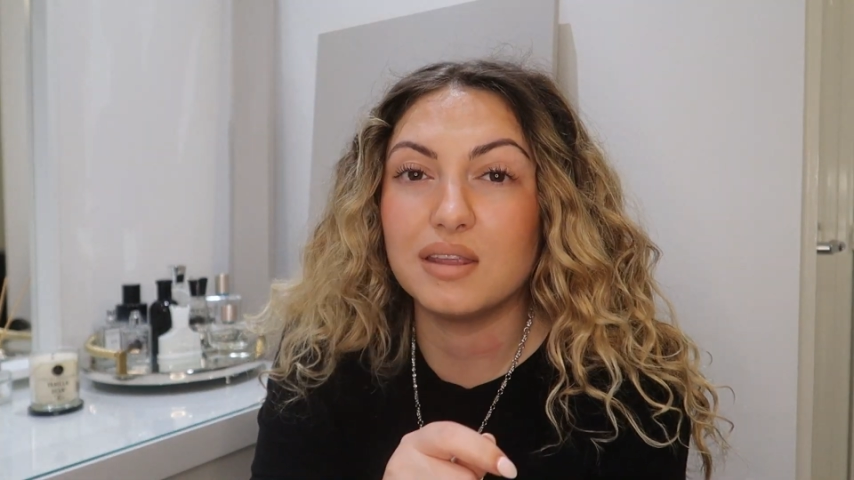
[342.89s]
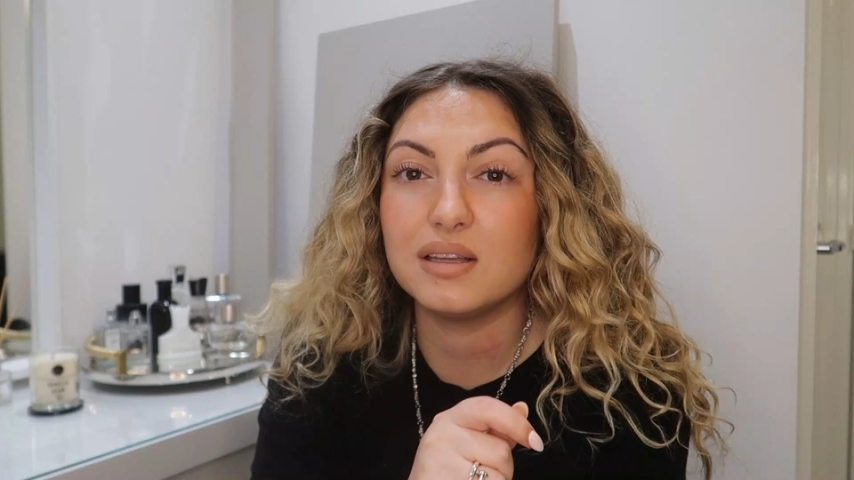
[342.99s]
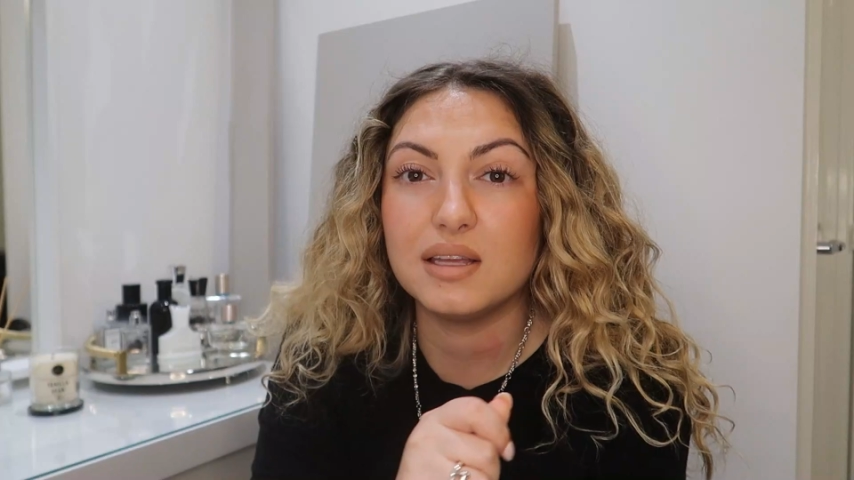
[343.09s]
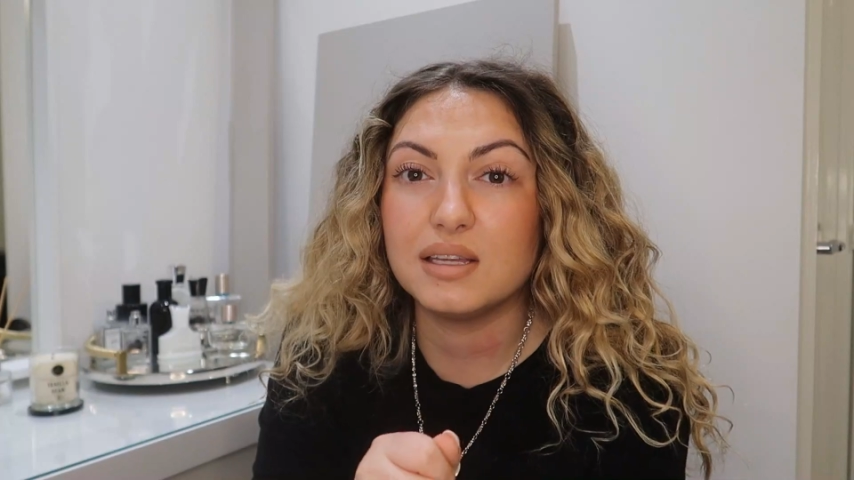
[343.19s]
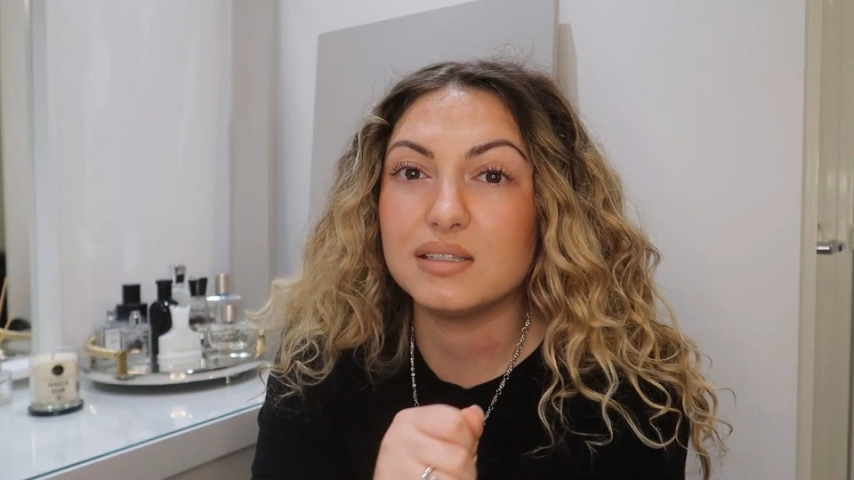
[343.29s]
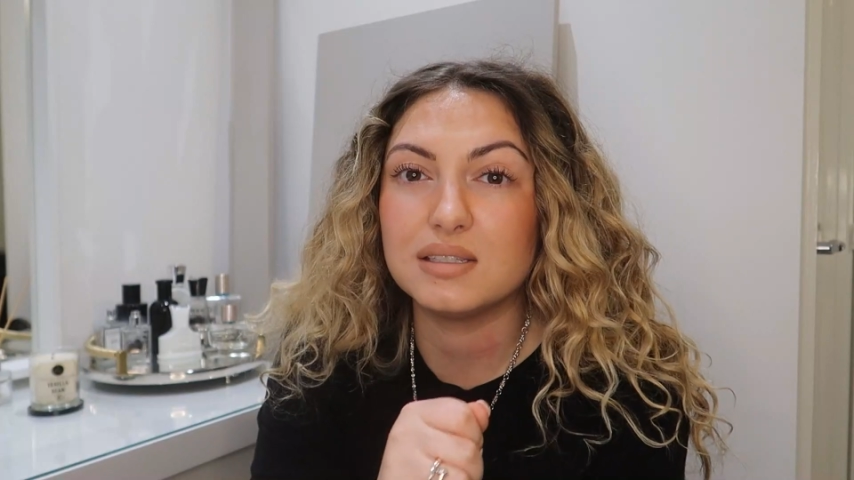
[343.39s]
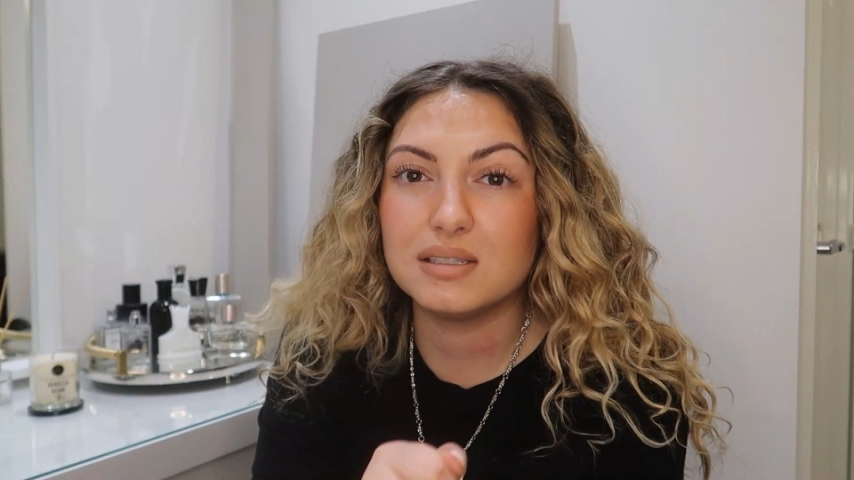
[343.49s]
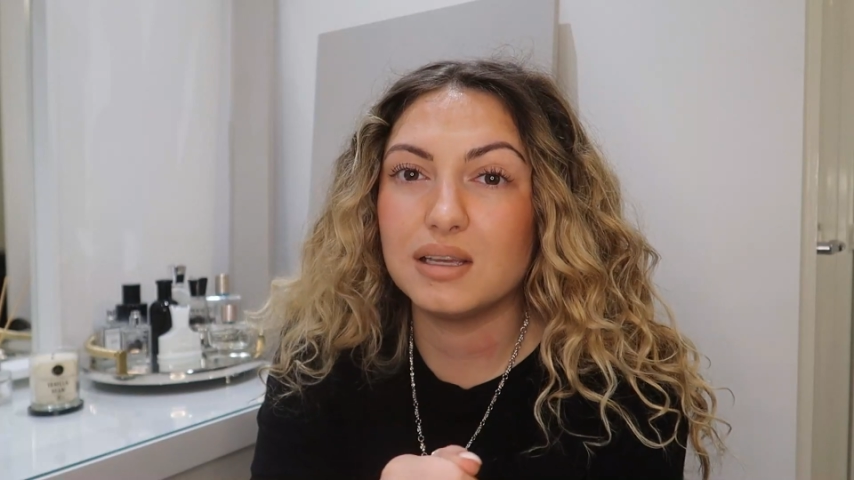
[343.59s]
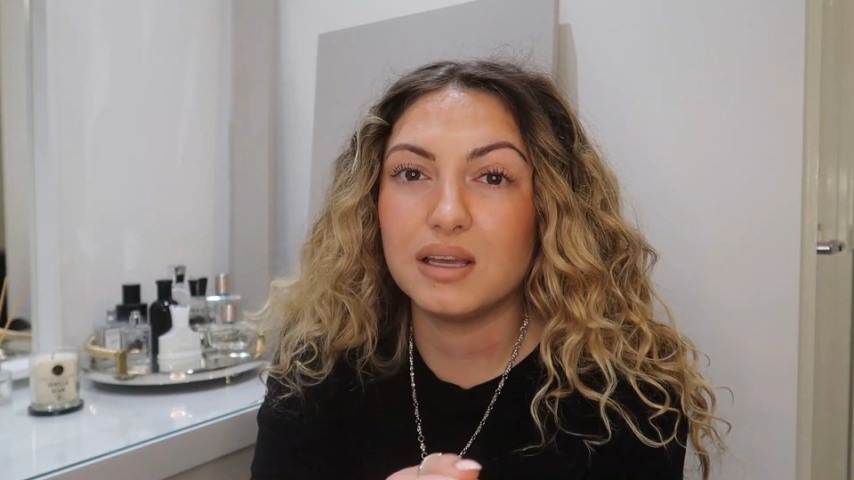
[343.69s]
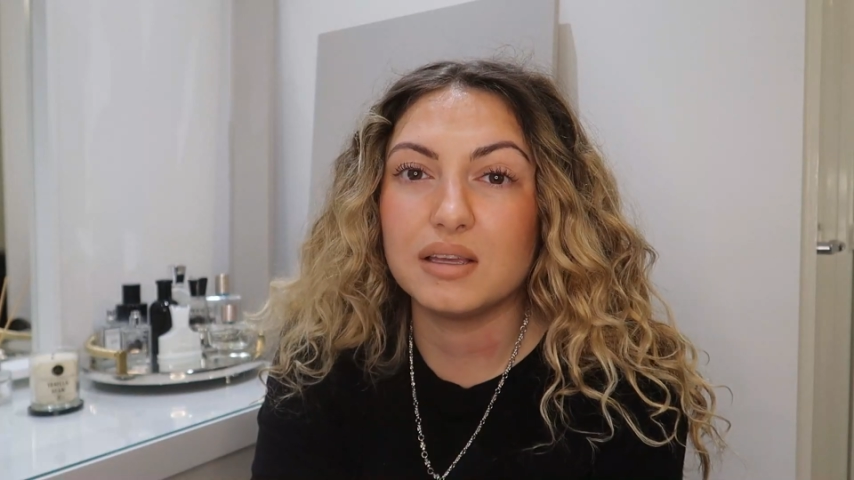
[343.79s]
that
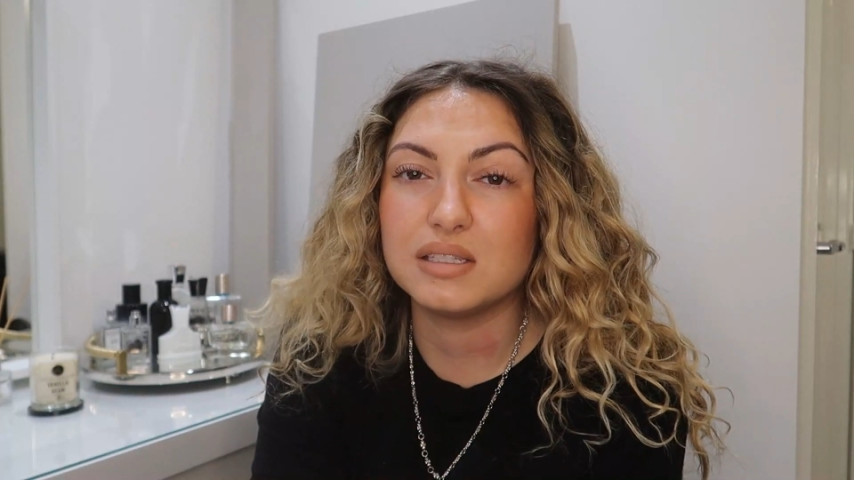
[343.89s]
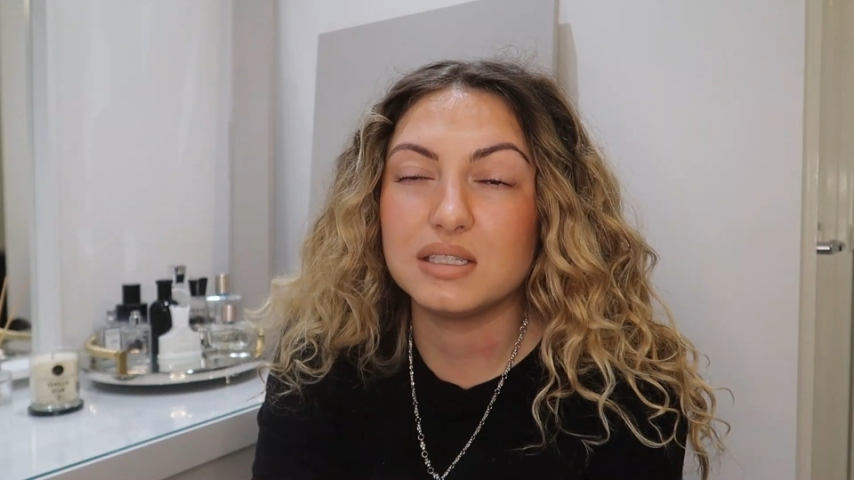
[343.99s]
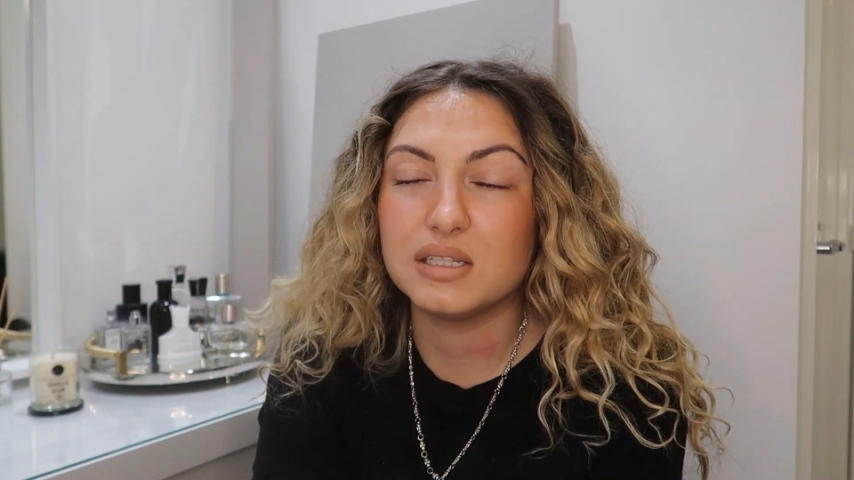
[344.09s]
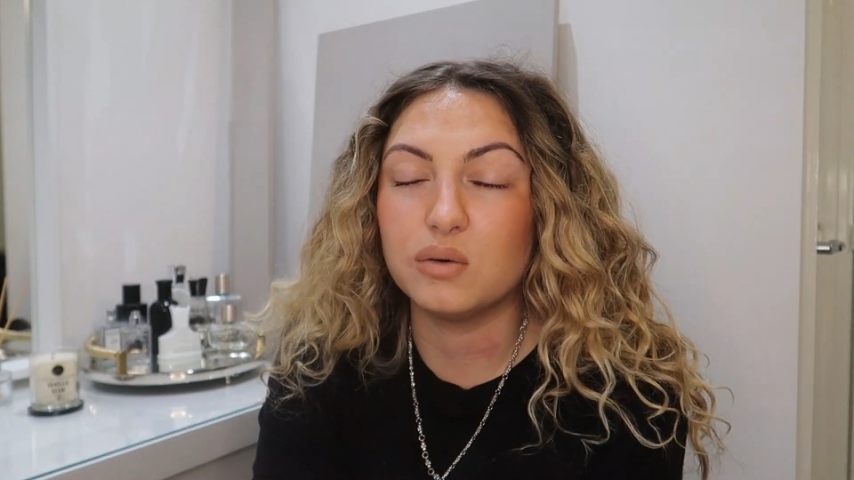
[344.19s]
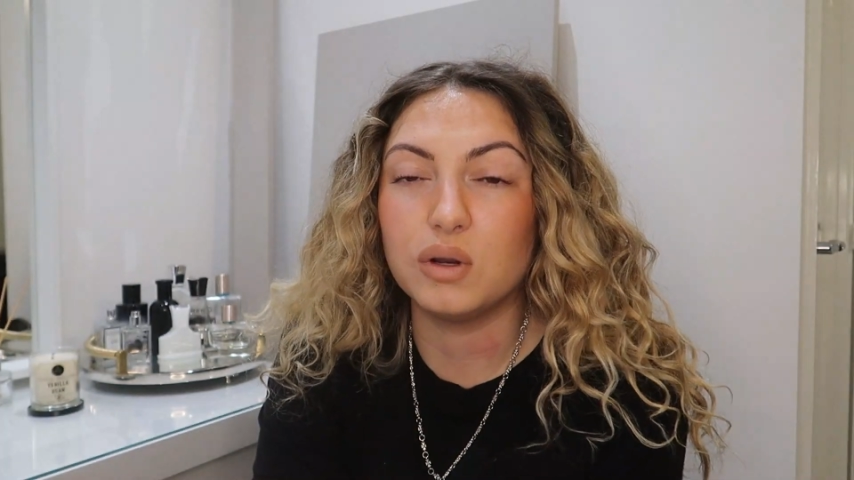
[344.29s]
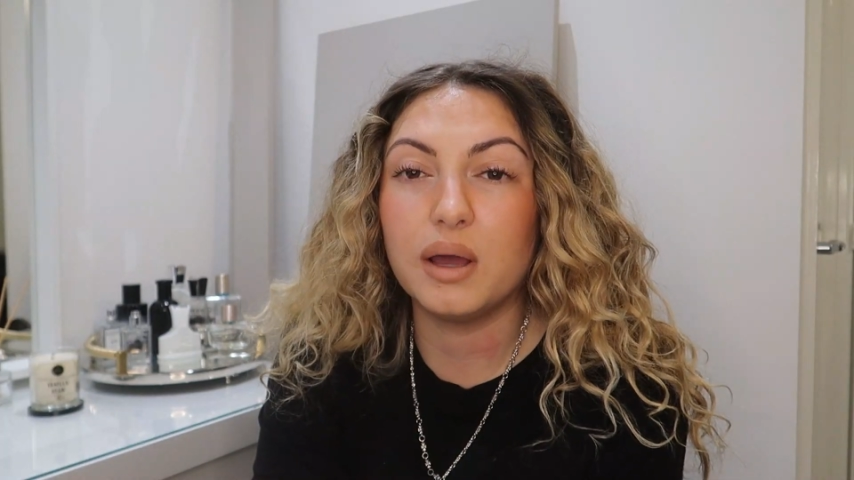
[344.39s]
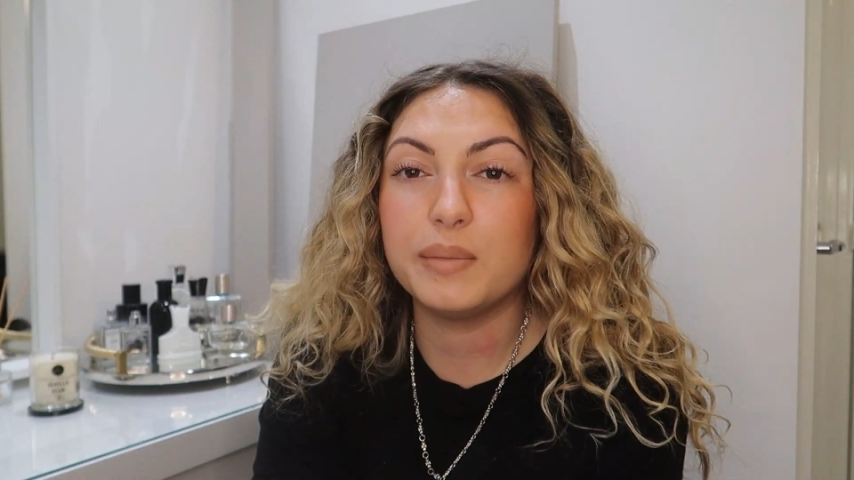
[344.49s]
it's still like,